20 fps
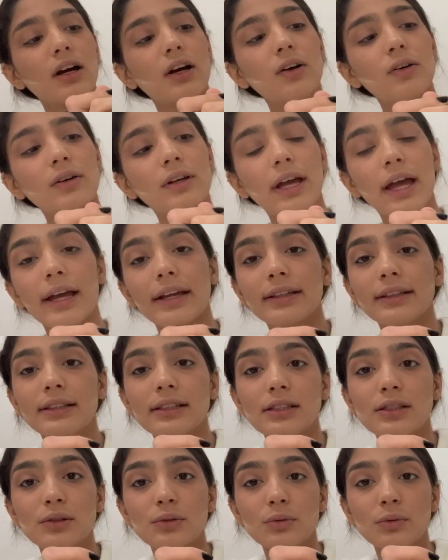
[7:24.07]
Okay,
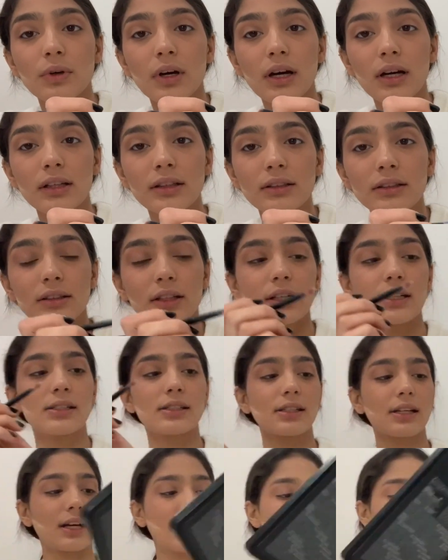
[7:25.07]
this one that
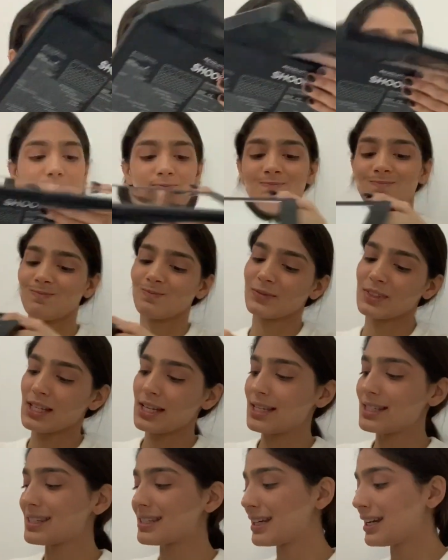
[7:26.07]
is kind
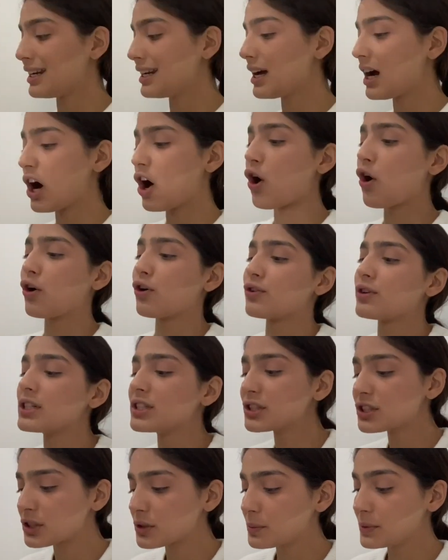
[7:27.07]
of
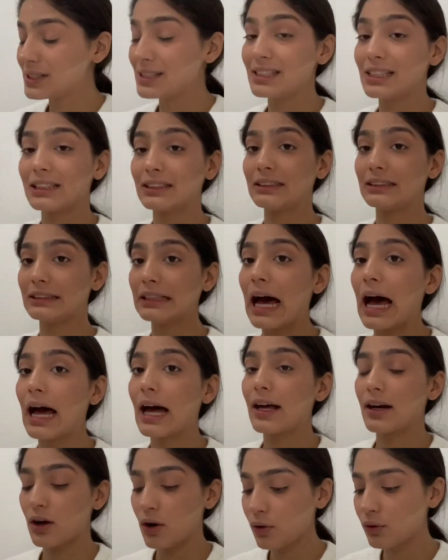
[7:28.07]
orange, but not
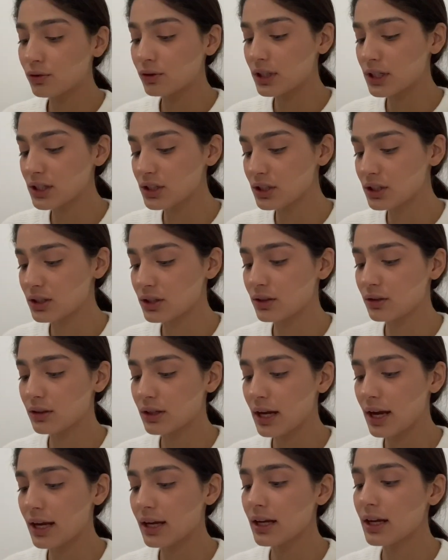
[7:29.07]
that orange,
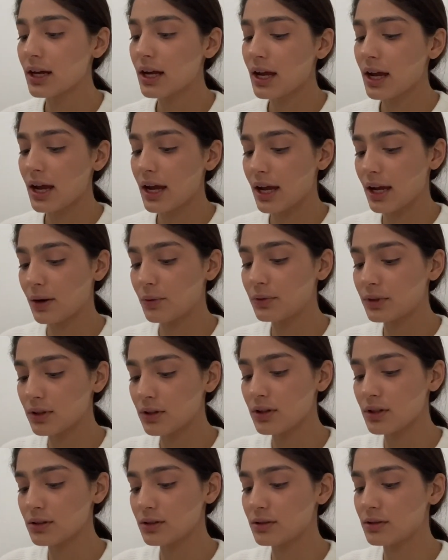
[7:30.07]
okay? And we're
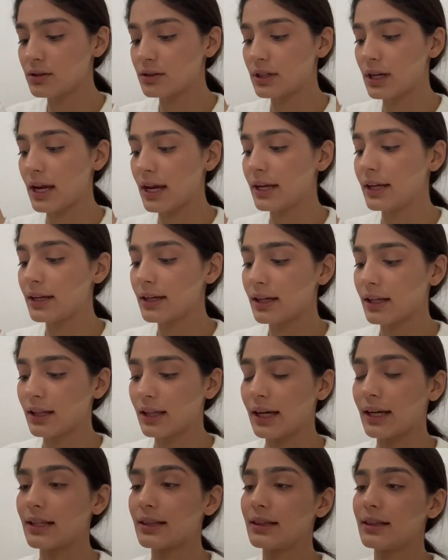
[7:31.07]
going to take
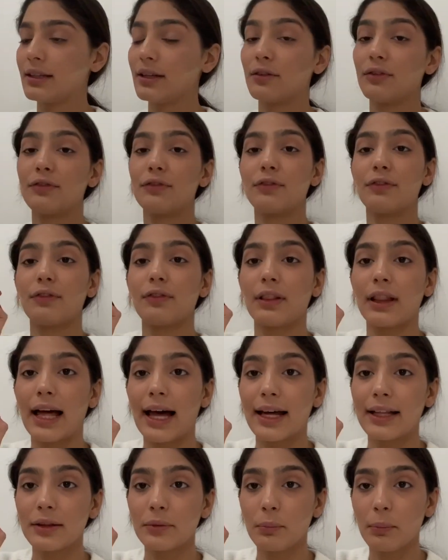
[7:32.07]
like the
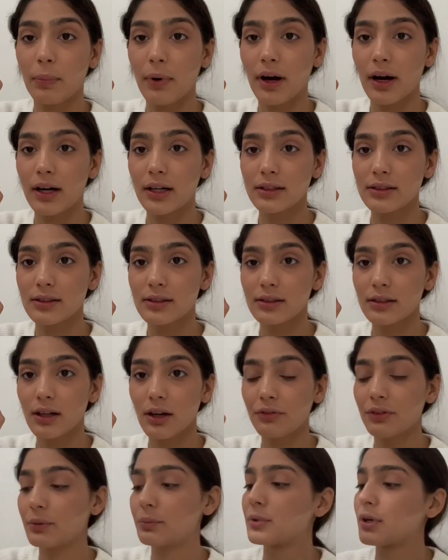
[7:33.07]
flat part
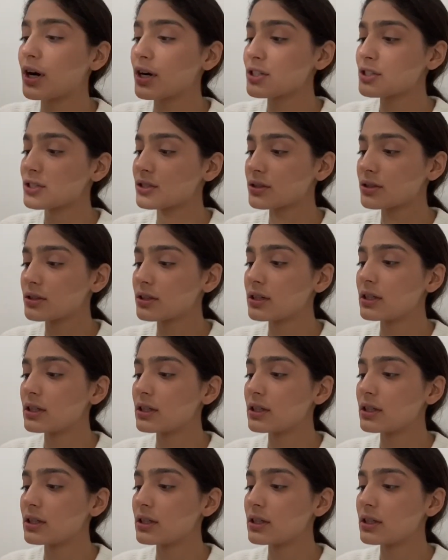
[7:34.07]
of the brush.